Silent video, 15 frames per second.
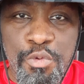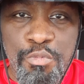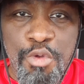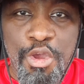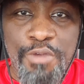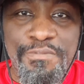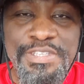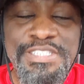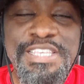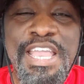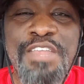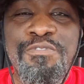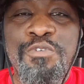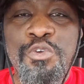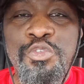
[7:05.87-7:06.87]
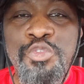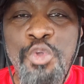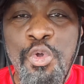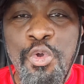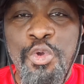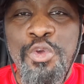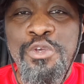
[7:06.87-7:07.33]
Worth. It stands for
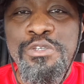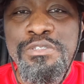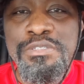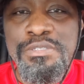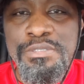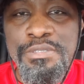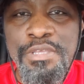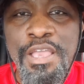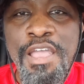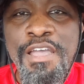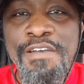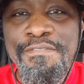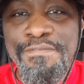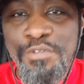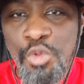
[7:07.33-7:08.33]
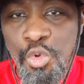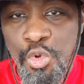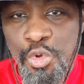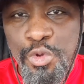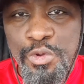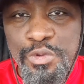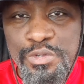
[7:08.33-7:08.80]
doors,
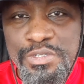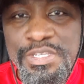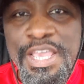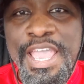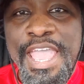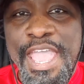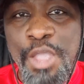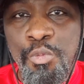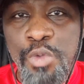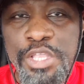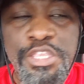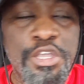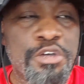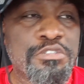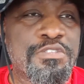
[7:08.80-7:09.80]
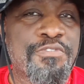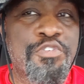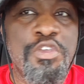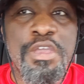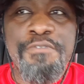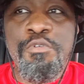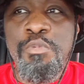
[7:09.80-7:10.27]
floors, and windows. If
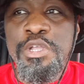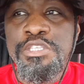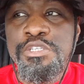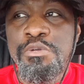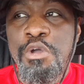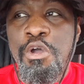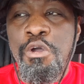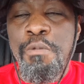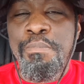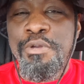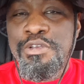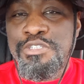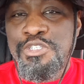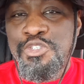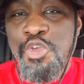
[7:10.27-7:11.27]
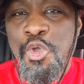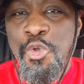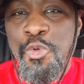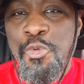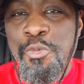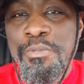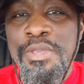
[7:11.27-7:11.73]
you ever went to an old person's
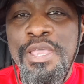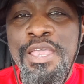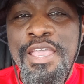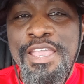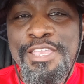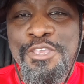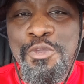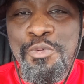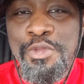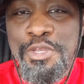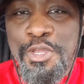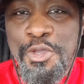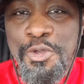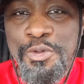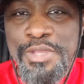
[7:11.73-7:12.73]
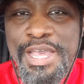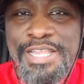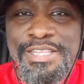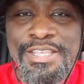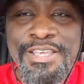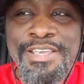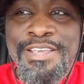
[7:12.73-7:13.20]
home, and you would know that
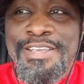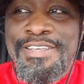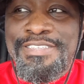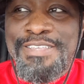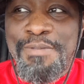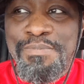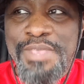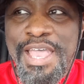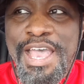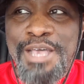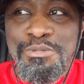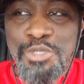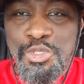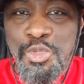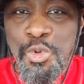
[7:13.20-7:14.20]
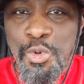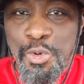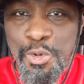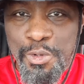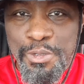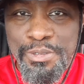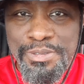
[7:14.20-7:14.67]
sometimes the
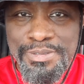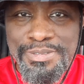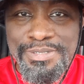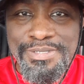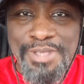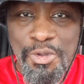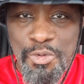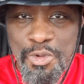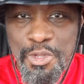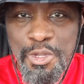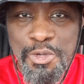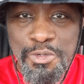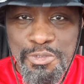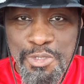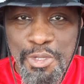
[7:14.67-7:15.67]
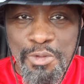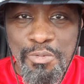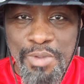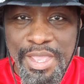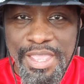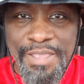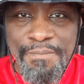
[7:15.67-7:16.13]
doors don't close all the
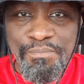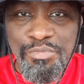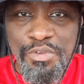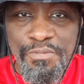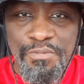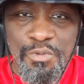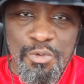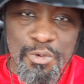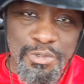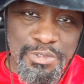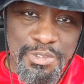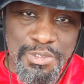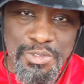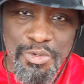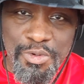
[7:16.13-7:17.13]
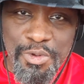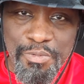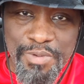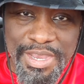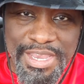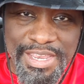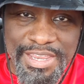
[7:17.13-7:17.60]
way. The floors are sort of
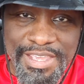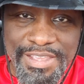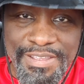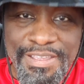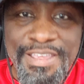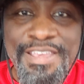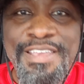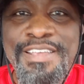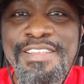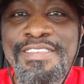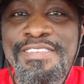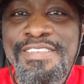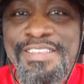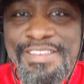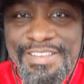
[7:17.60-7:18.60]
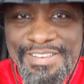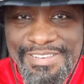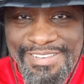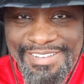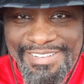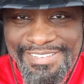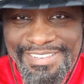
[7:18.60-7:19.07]
rickety.
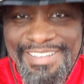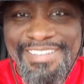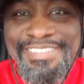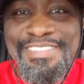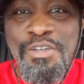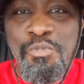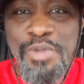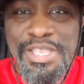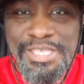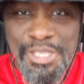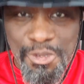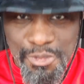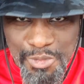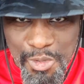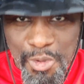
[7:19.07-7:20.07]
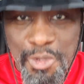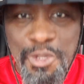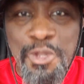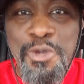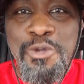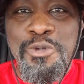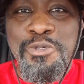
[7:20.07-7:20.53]
The windows don't
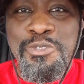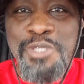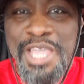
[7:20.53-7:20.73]
close.